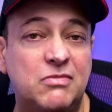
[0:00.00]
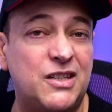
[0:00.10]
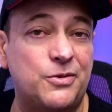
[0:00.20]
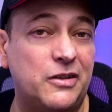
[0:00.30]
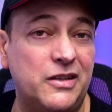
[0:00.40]

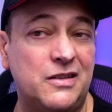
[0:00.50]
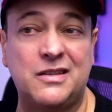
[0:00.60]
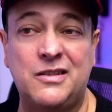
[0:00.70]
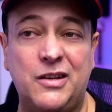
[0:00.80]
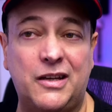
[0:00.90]
That's all it
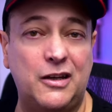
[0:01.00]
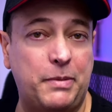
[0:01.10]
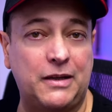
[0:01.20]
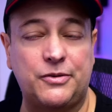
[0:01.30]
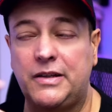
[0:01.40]
is. There's no
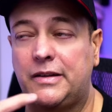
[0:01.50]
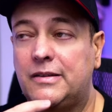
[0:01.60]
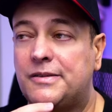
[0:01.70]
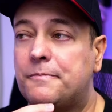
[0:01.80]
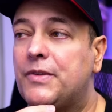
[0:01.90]
kickback to
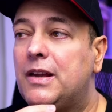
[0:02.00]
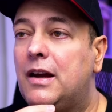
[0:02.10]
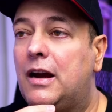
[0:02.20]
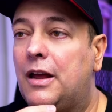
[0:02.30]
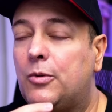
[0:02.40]
anything else.
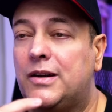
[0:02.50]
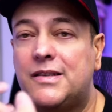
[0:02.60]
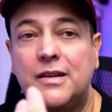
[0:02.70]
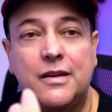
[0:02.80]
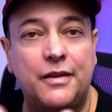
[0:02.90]

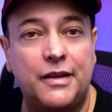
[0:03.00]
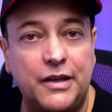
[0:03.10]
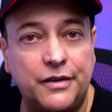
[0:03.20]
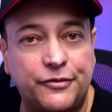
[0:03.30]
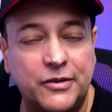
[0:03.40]
Otherwise,
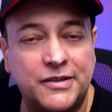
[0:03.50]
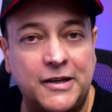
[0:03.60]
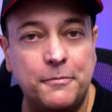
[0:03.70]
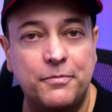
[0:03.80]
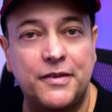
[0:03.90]
thank you for your
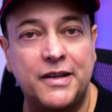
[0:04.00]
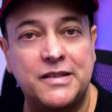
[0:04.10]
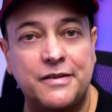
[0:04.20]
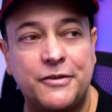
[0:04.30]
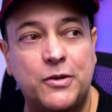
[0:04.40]
time.
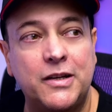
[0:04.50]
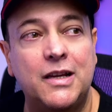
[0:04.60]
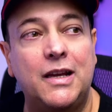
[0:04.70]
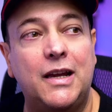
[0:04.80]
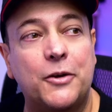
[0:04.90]
Thanks, everyone.
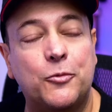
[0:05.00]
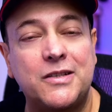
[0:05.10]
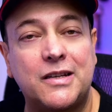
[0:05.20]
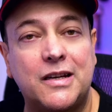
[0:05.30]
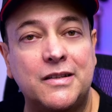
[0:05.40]
And
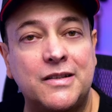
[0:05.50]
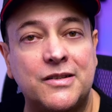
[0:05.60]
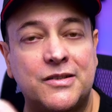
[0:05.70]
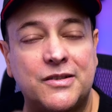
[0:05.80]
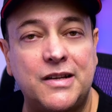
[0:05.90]
once again,
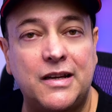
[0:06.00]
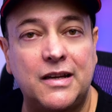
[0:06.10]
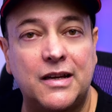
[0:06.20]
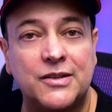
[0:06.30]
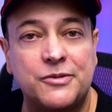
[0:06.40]
this is
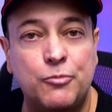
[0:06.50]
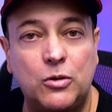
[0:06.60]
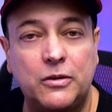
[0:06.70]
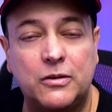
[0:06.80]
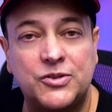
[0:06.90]
today a
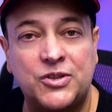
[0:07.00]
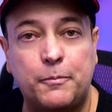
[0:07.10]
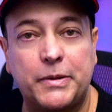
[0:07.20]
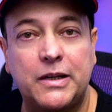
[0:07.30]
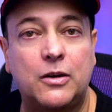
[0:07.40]
small little
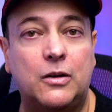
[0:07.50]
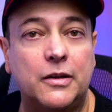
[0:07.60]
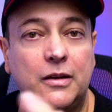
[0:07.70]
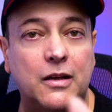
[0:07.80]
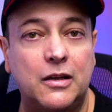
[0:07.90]
topic
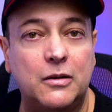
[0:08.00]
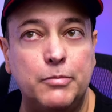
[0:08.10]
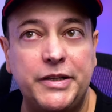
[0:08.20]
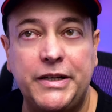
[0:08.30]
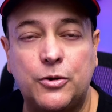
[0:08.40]
on a little
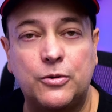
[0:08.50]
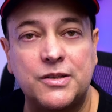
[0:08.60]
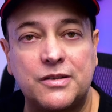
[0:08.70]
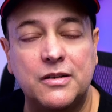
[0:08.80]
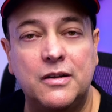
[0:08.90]
mini
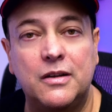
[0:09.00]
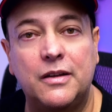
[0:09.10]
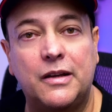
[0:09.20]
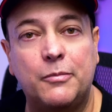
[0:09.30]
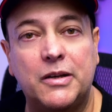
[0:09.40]
course
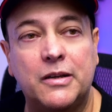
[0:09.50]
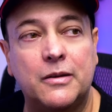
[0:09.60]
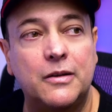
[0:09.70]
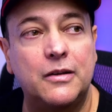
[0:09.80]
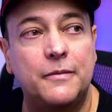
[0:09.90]
that I'm going
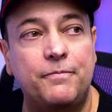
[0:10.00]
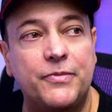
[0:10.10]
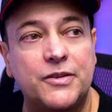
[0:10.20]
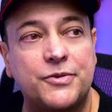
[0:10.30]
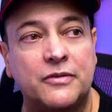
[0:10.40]
to
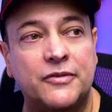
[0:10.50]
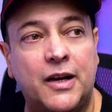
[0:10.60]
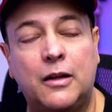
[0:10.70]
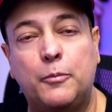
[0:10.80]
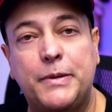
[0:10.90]
sort of
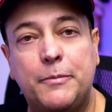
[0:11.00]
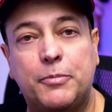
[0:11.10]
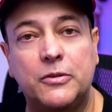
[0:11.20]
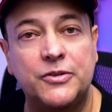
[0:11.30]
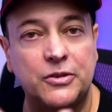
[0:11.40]
help
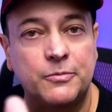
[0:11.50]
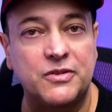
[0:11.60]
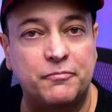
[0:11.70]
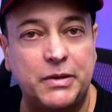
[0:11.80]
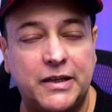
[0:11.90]
people in
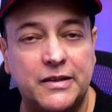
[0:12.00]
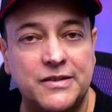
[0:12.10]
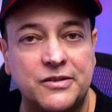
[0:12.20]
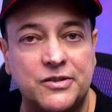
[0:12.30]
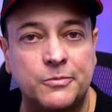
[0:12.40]
terms of
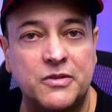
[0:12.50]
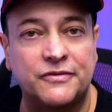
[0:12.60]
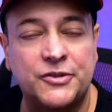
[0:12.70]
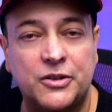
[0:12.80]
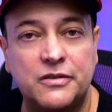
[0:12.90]
beginners, in terms
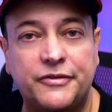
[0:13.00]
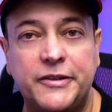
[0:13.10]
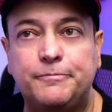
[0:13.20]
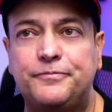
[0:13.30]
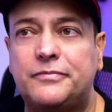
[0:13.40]
of
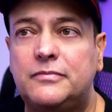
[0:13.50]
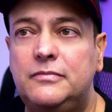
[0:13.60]
photography.